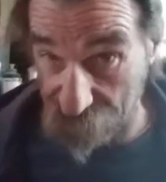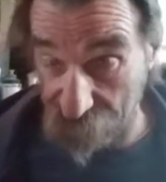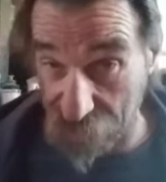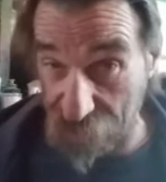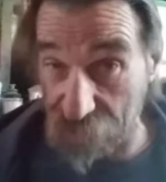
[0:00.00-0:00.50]

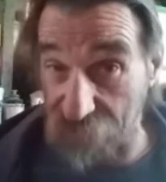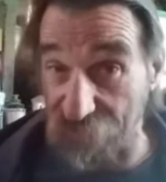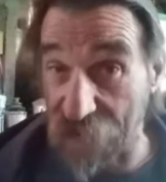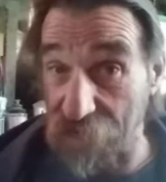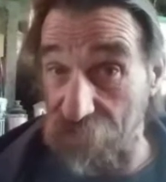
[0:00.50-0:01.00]
taking
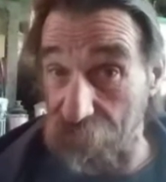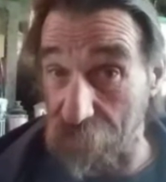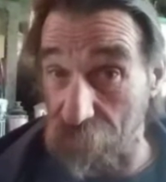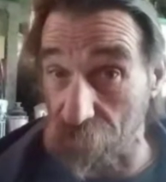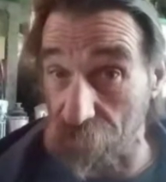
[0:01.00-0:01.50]
advantage of
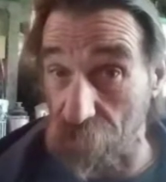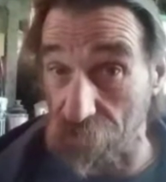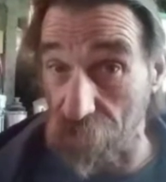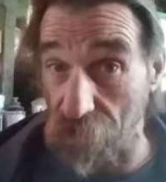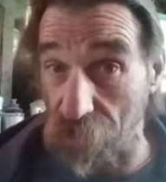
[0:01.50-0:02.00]
people who
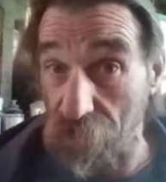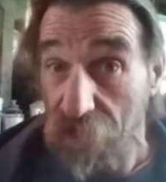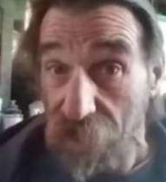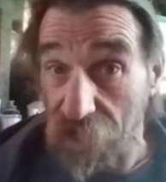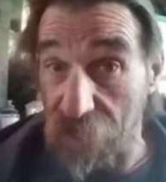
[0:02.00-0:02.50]
don't know,
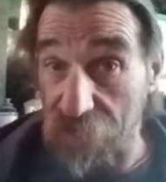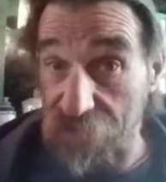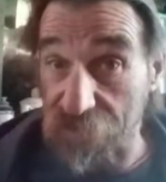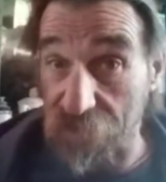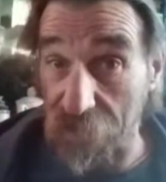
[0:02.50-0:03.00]
and
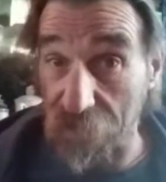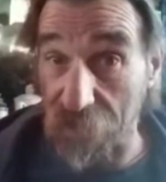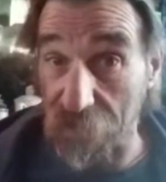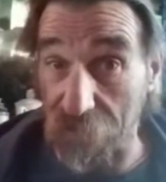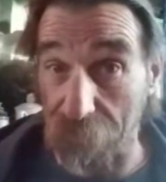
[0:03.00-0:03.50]
it's
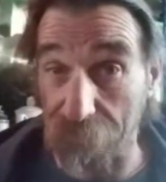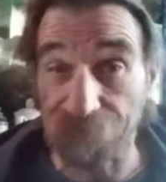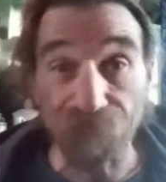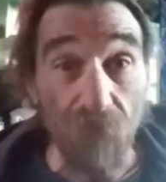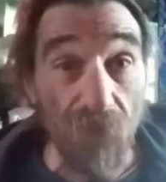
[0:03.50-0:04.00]

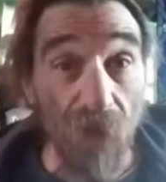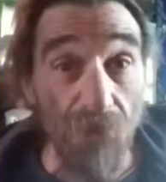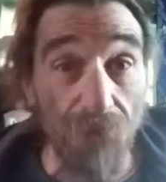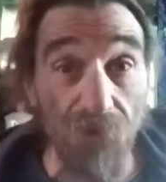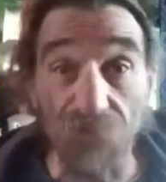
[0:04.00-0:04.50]

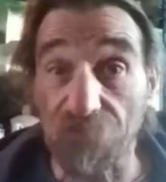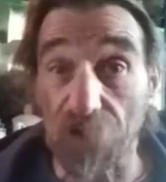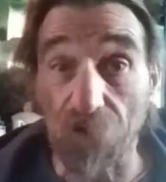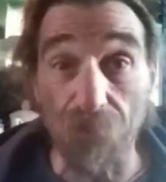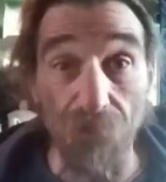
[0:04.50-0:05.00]

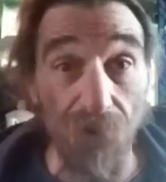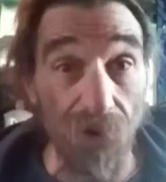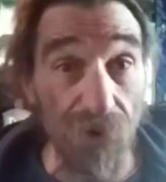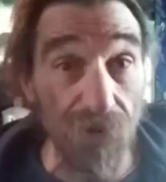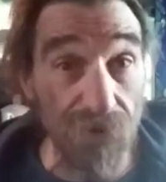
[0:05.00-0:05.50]
perfume
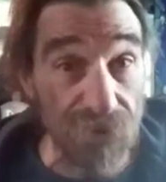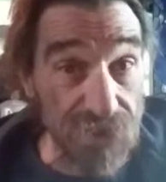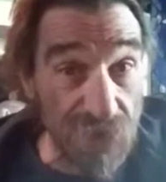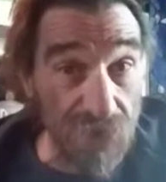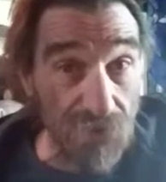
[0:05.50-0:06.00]
parlor
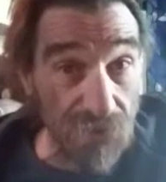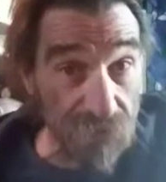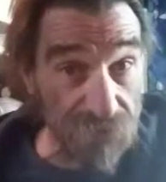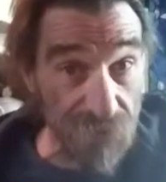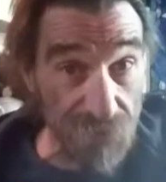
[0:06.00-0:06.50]
snake
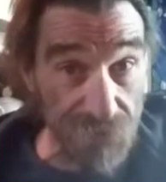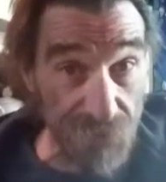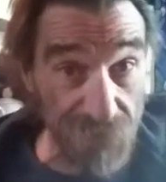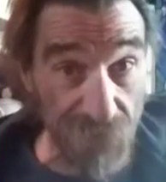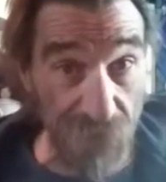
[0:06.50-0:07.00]
oil
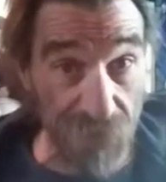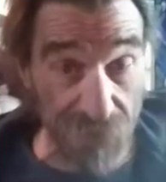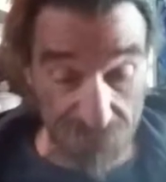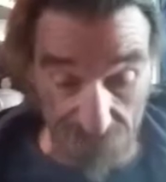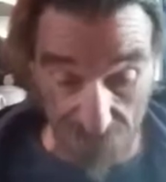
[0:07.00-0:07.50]
salesman
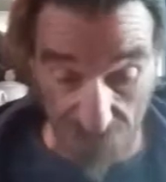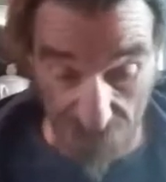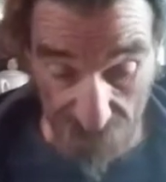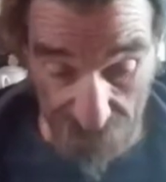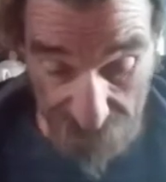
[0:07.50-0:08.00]
tactics is what
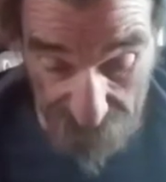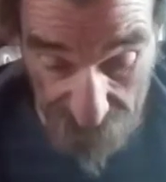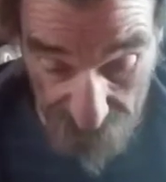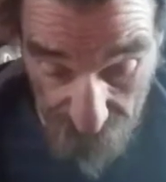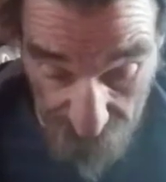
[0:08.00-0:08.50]
it is.
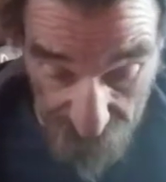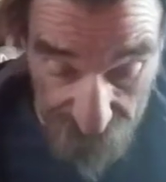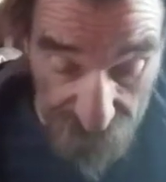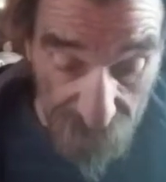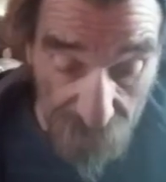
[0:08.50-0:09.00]
That's what it
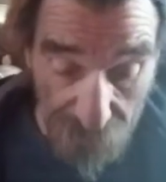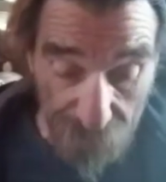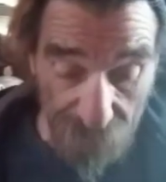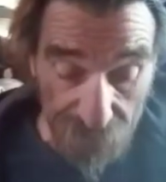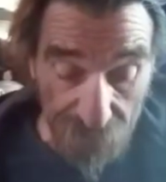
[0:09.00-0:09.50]
is.
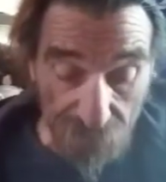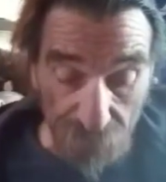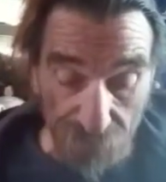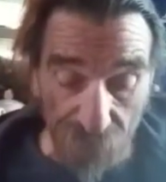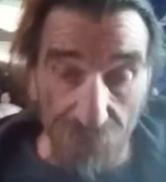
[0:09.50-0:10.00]
But
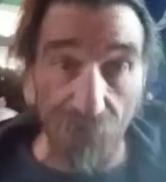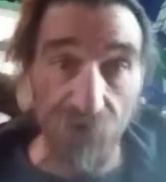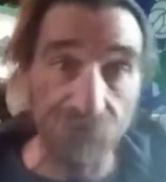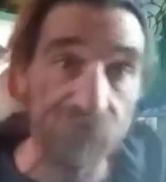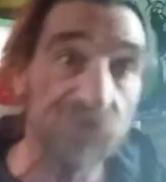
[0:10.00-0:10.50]

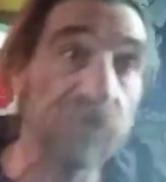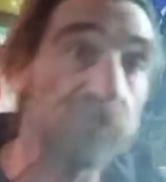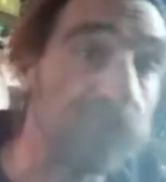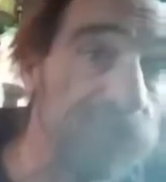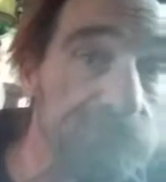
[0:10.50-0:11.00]
remember.
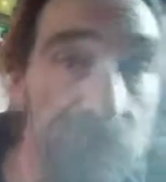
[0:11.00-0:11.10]
Let